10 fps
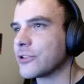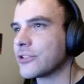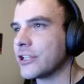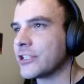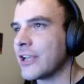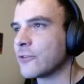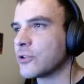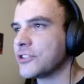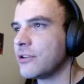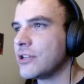night, and after
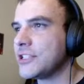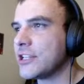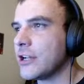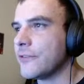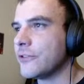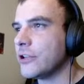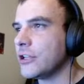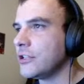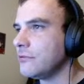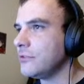a series of
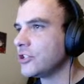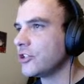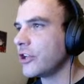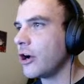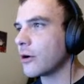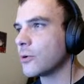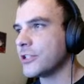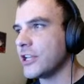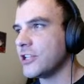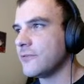initially awkward
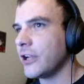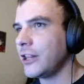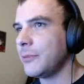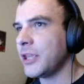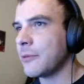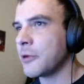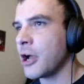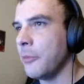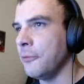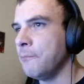dates, you finally became a
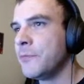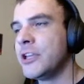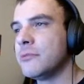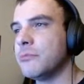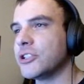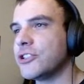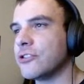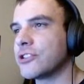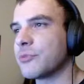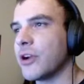couple, much to
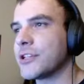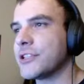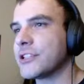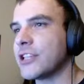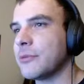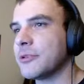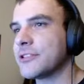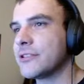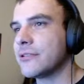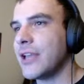your surprise and
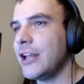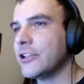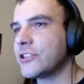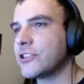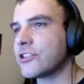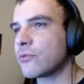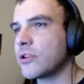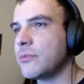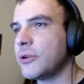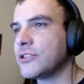excitement. Alex is
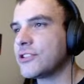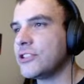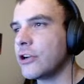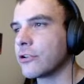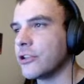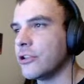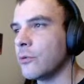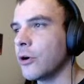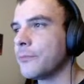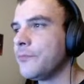3 months younger than
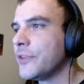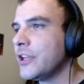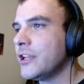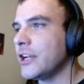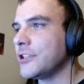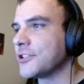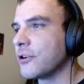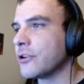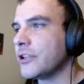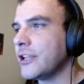you are, and is
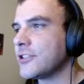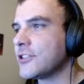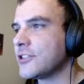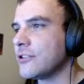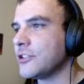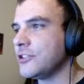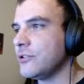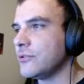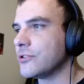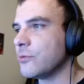currently a
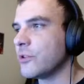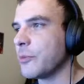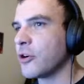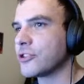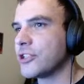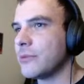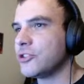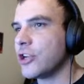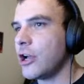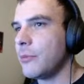student with a part-time
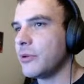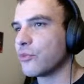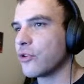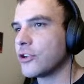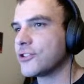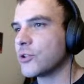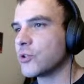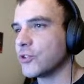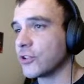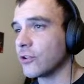job and broad
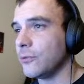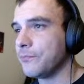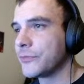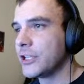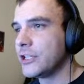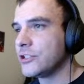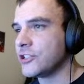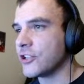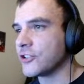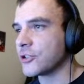social circle.
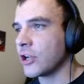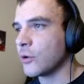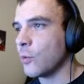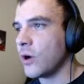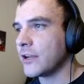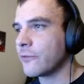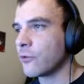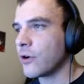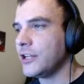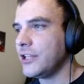She's also got a wide
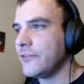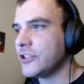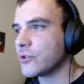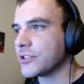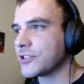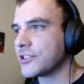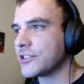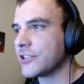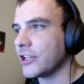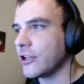variety of
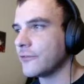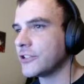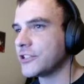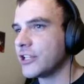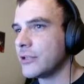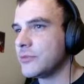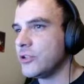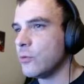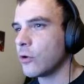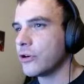interests, and
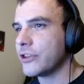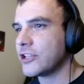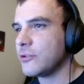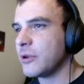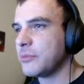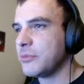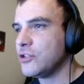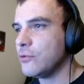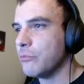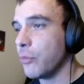oftentimes you worry that you might be
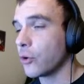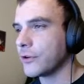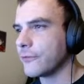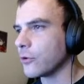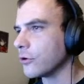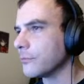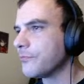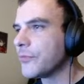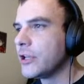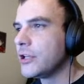too boring for her,
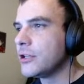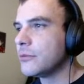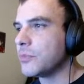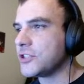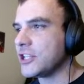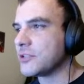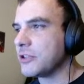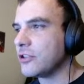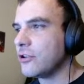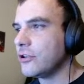but she has
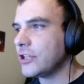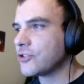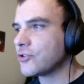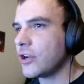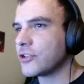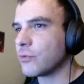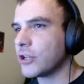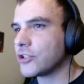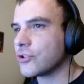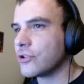been good at trying to
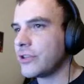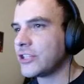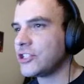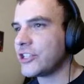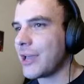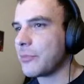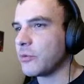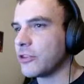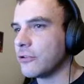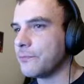reassure you that she's happy
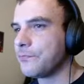with you.